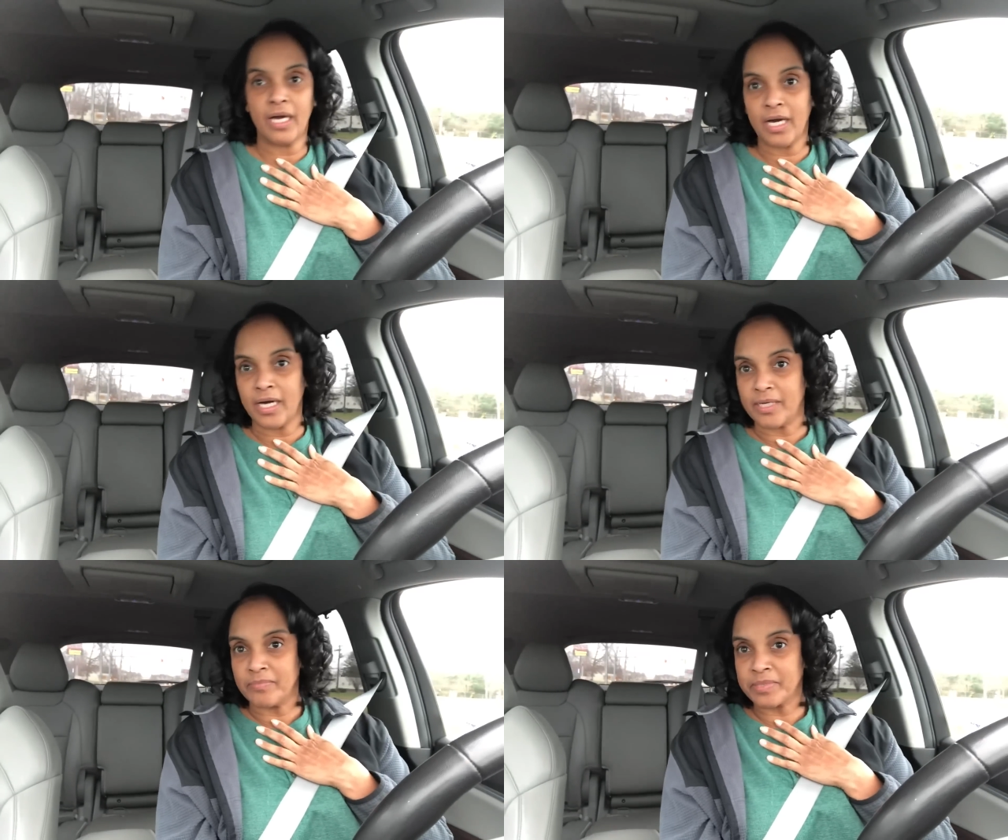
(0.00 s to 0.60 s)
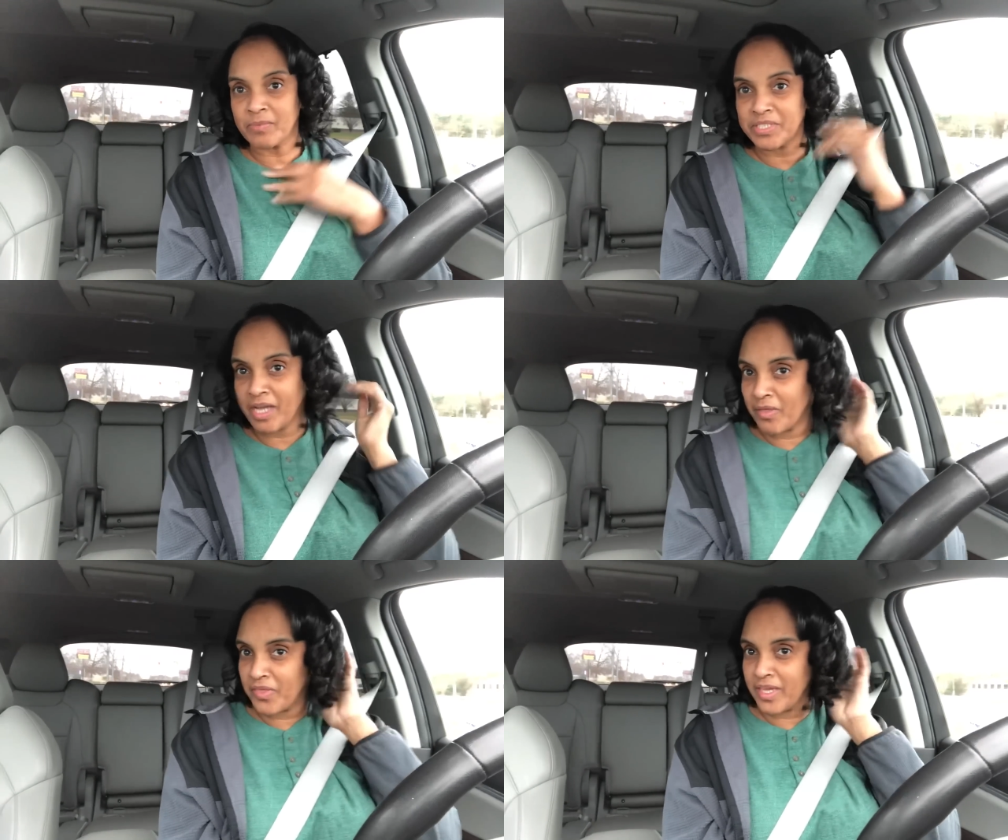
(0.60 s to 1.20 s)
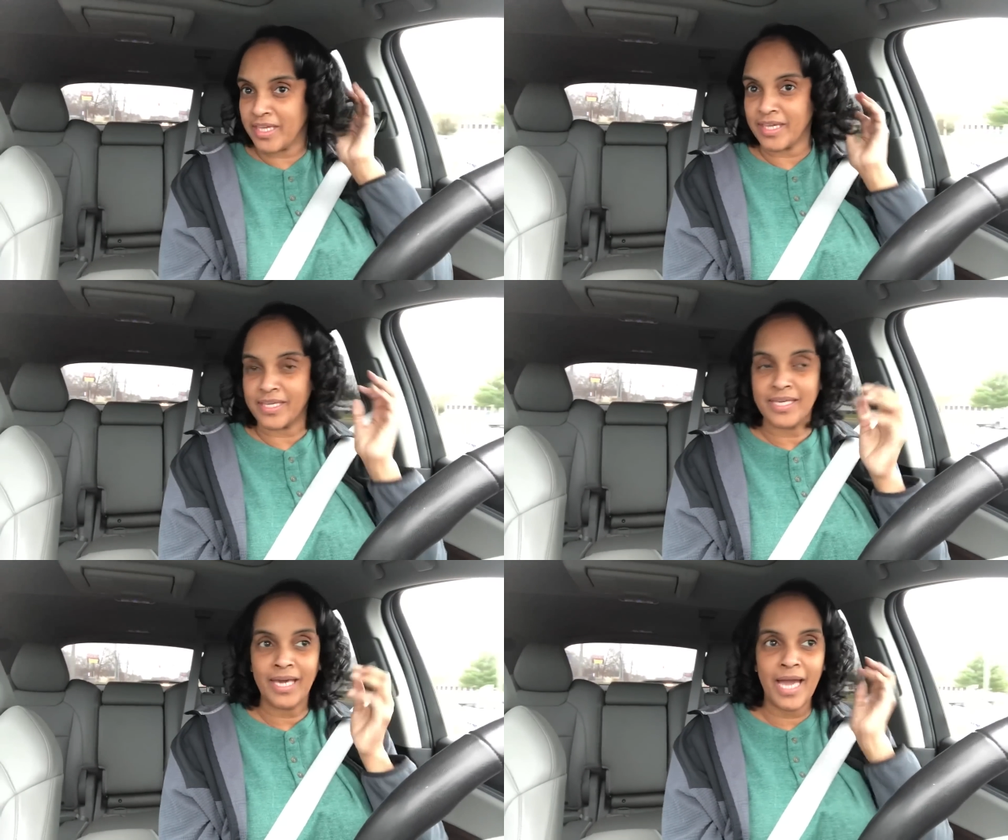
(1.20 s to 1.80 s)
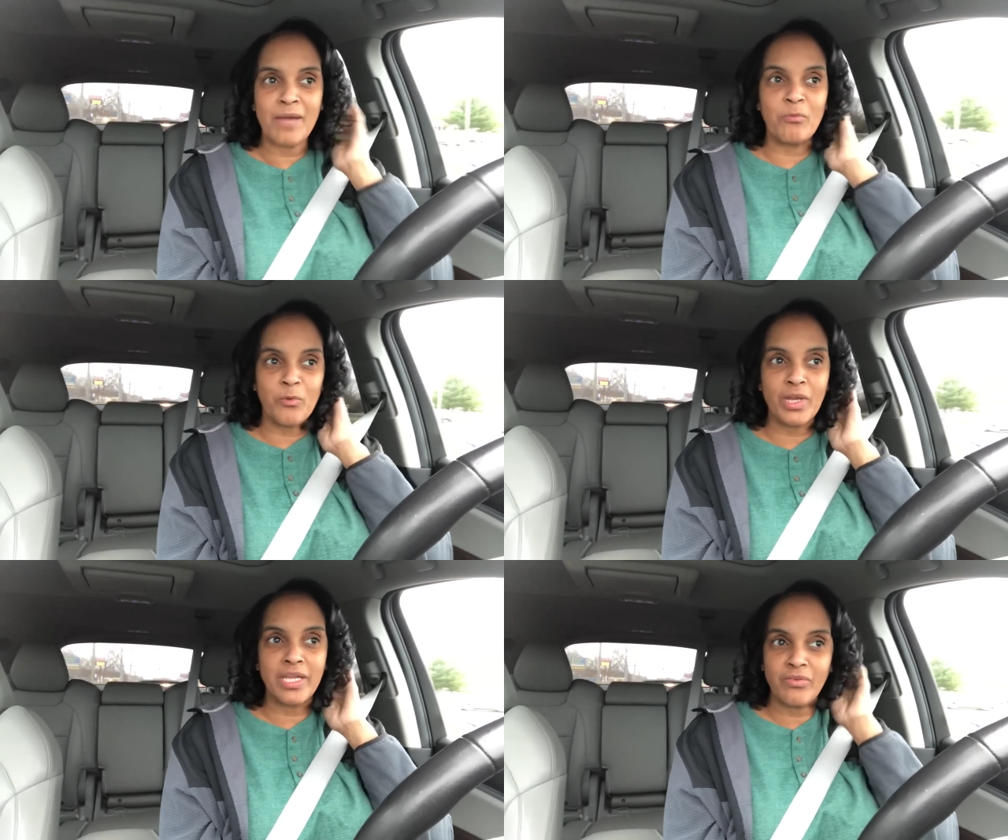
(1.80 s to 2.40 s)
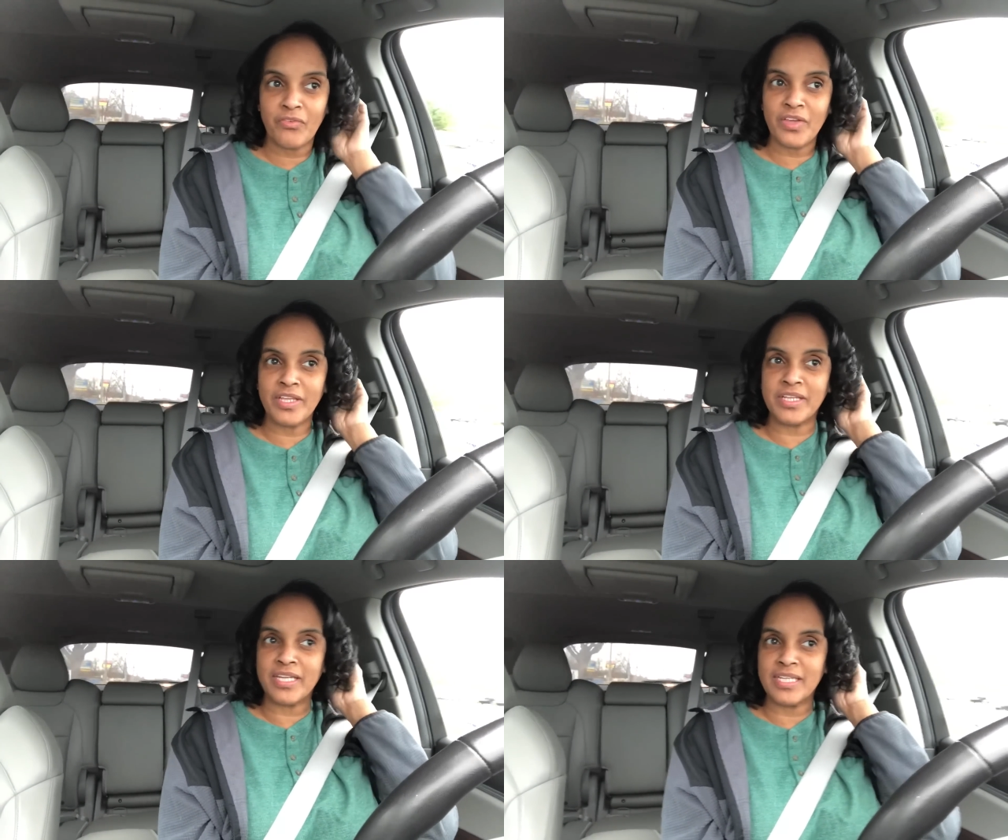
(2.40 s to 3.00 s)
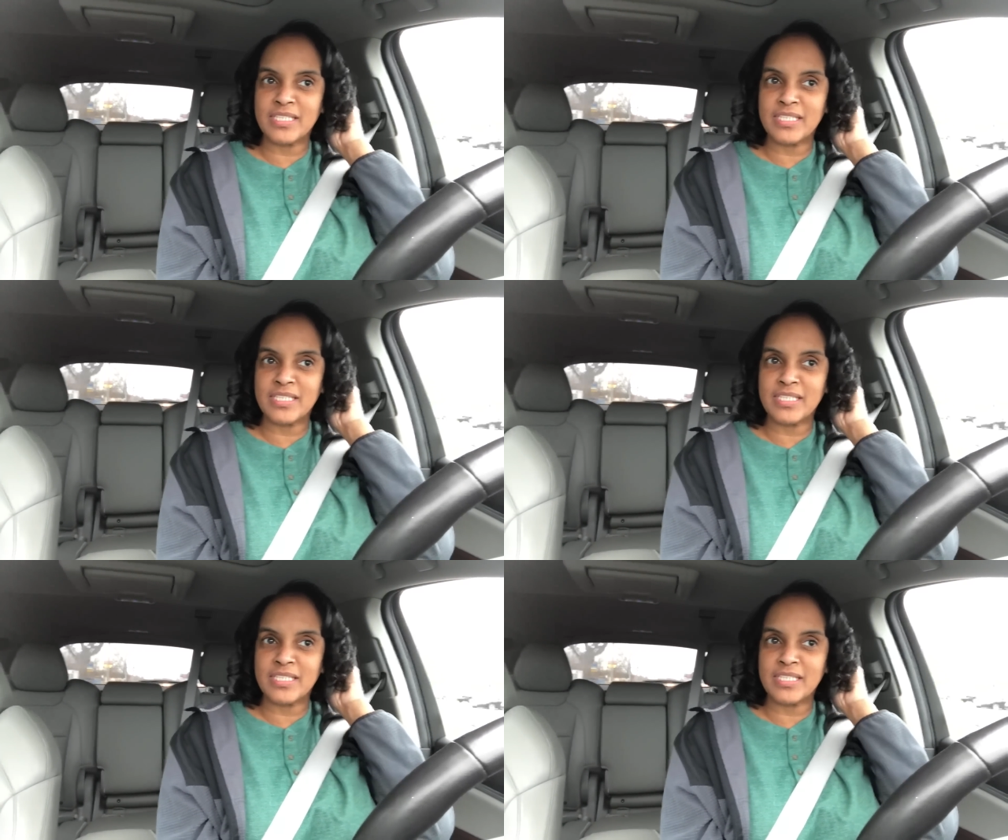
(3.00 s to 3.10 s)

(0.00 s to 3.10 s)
Um, so what y'all think? I am really feeling it.